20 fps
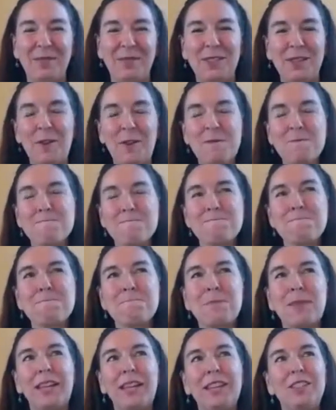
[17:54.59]
So,
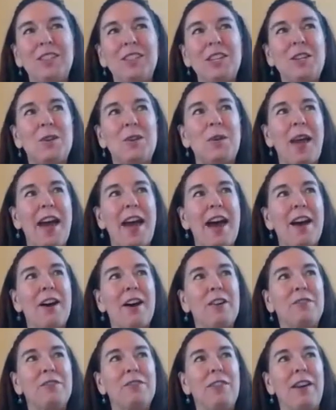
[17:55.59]
do you
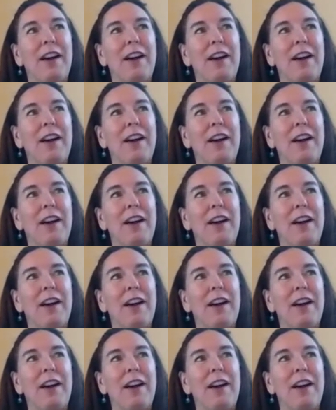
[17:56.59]
have